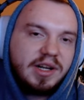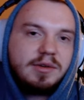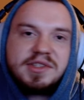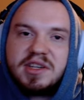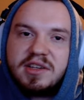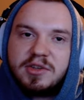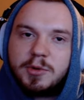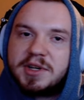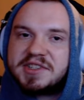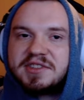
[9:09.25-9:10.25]
I would say
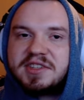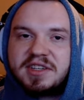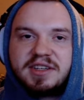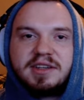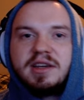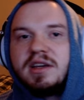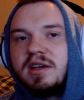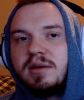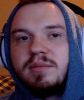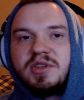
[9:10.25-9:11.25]
UST
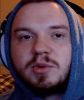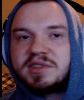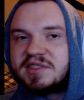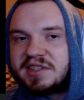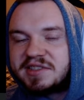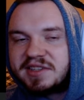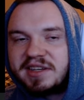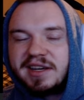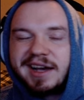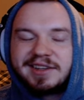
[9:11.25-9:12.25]
USDC. I